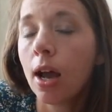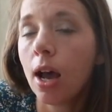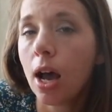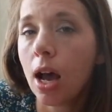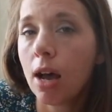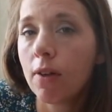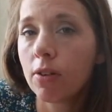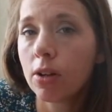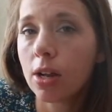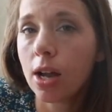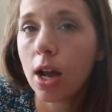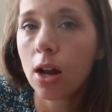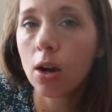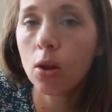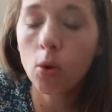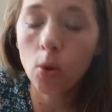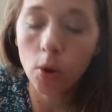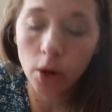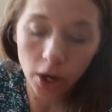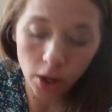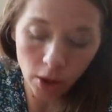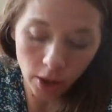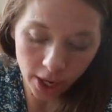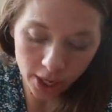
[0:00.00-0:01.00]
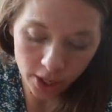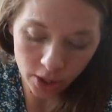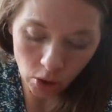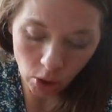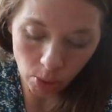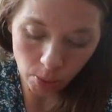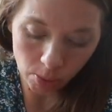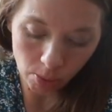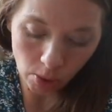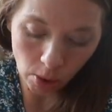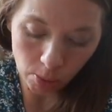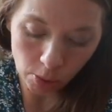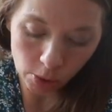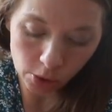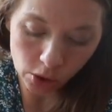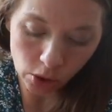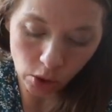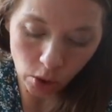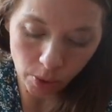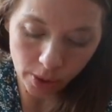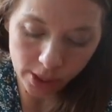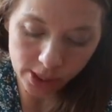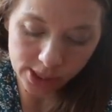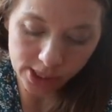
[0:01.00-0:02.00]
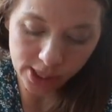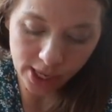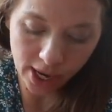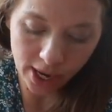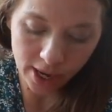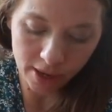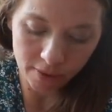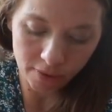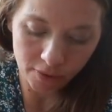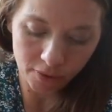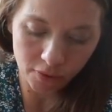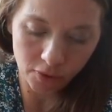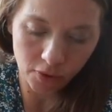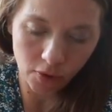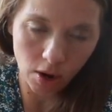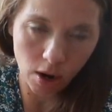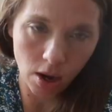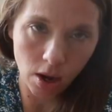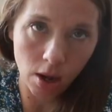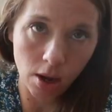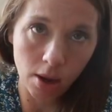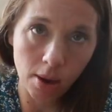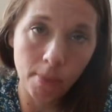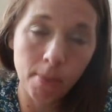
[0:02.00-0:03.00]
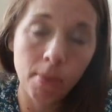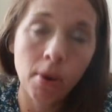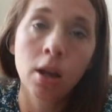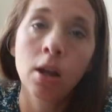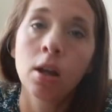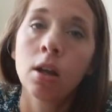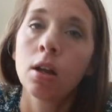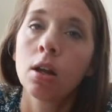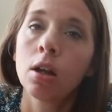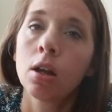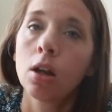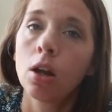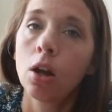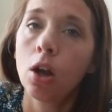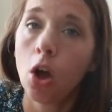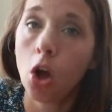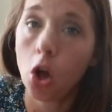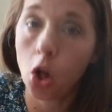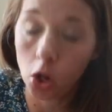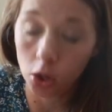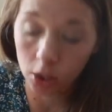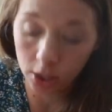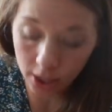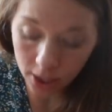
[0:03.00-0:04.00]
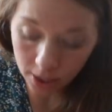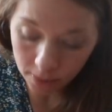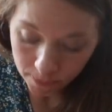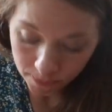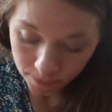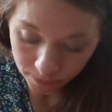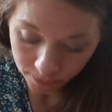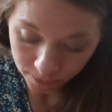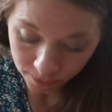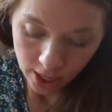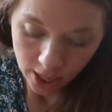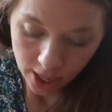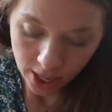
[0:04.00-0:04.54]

Avocado oil I know almost always get from Aldi.